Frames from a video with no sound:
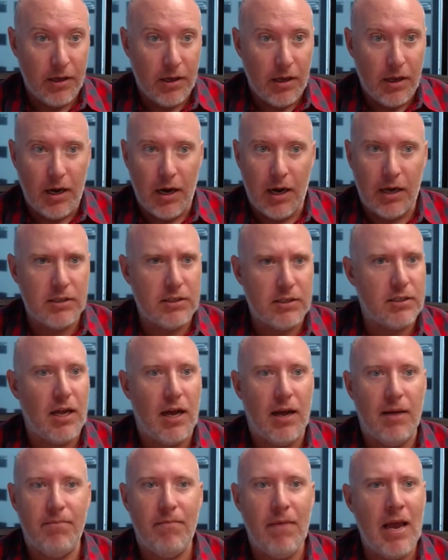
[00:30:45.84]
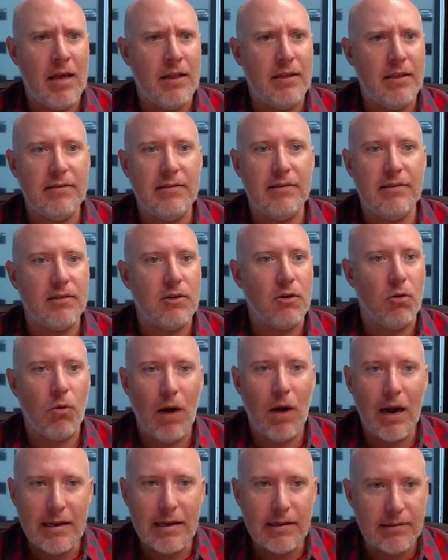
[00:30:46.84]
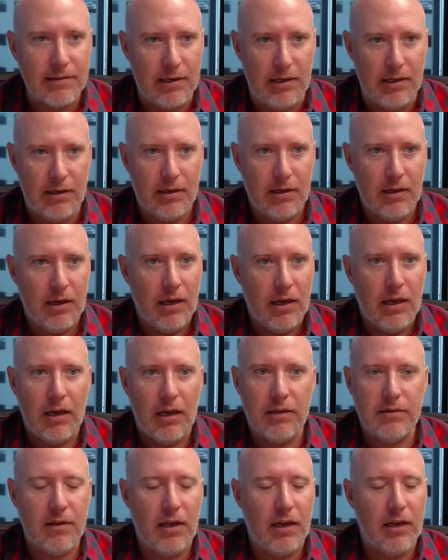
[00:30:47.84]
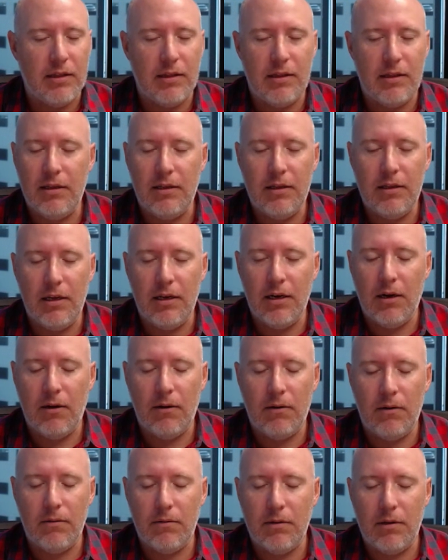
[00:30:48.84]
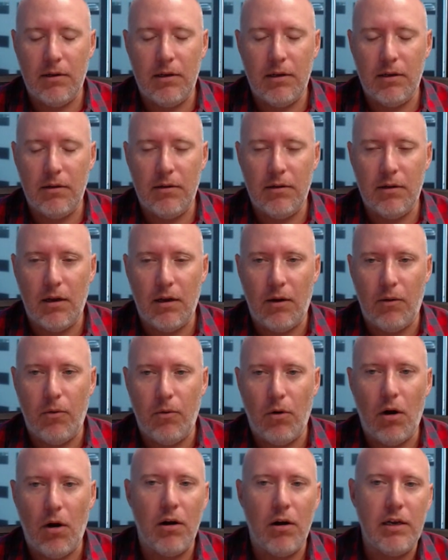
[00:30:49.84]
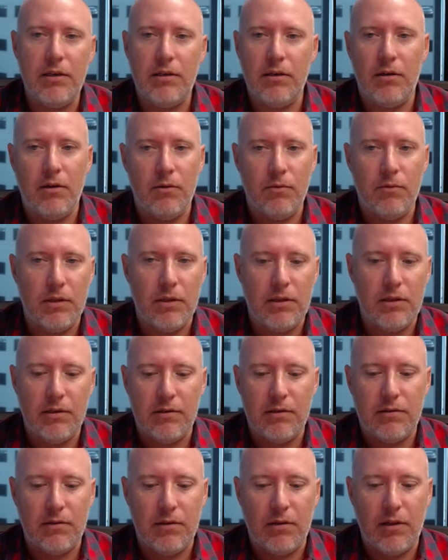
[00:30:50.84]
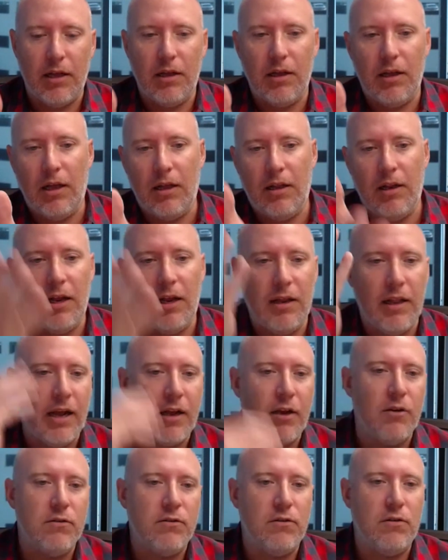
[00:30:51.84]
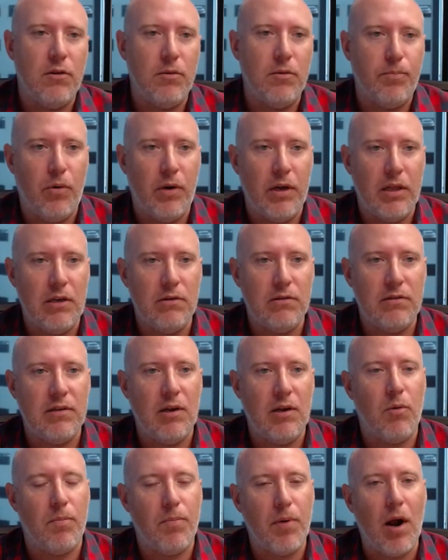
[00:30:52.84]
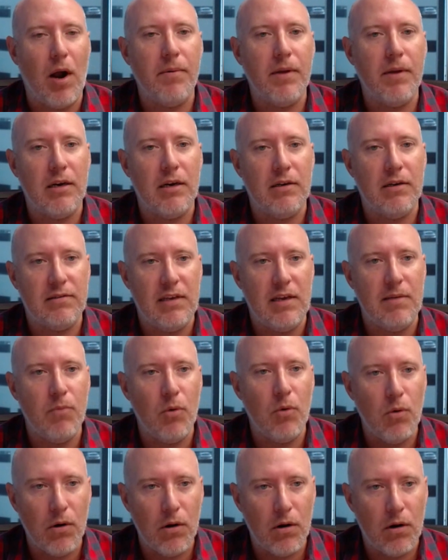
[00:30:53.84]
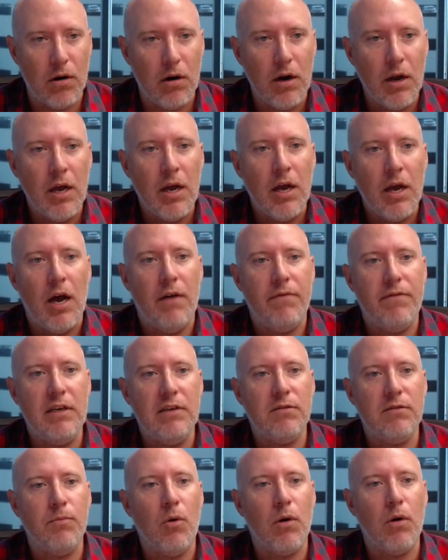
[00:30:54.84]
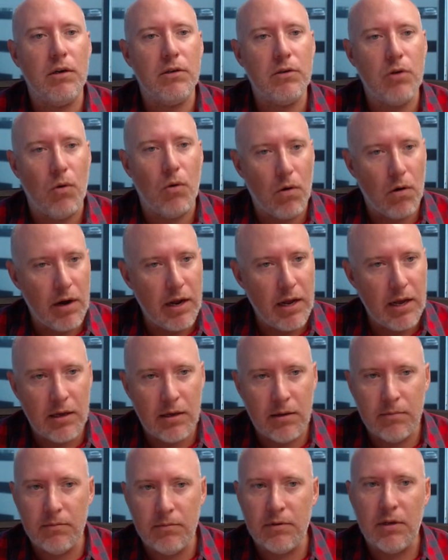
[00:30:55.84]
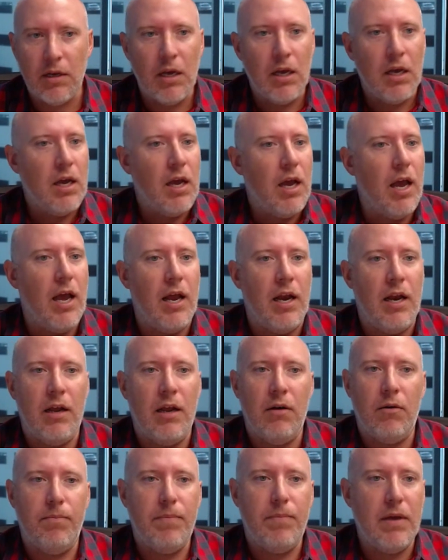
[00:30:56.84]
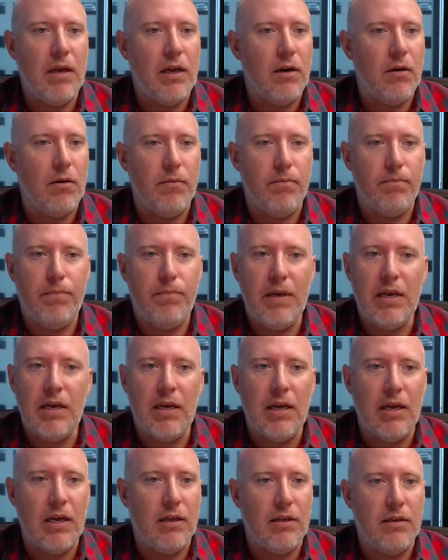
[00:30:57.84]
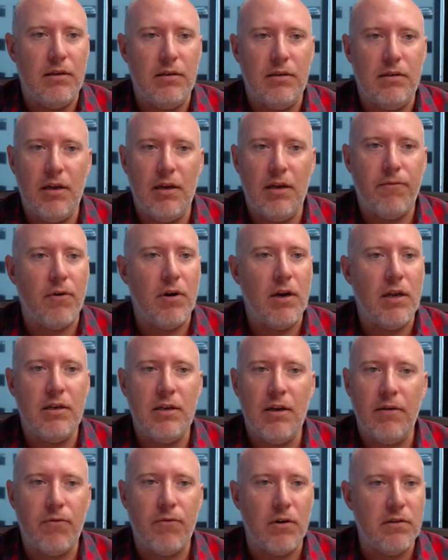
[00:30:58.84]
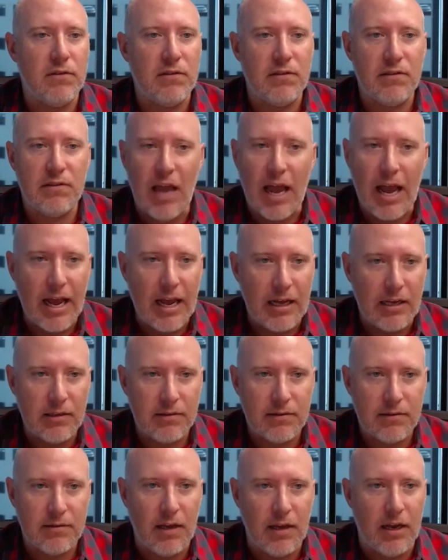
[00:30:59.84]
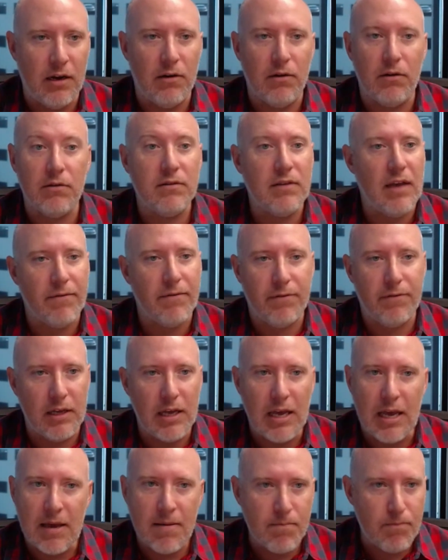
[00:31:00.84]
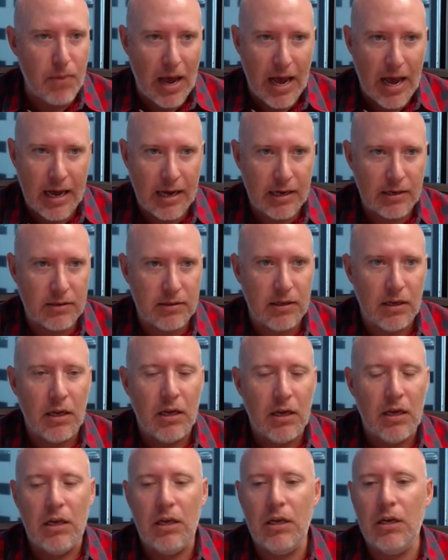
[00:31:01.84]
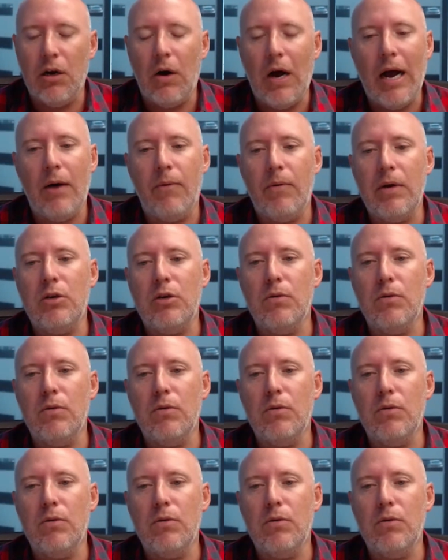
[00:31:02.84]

And I just thought, man, this is crazy. I was like, we're already dealing with this, and that goes to the point that you said, we're probably going to see more of these moratoriums, and it'll be different in different states, and it'll definitely impact, how we do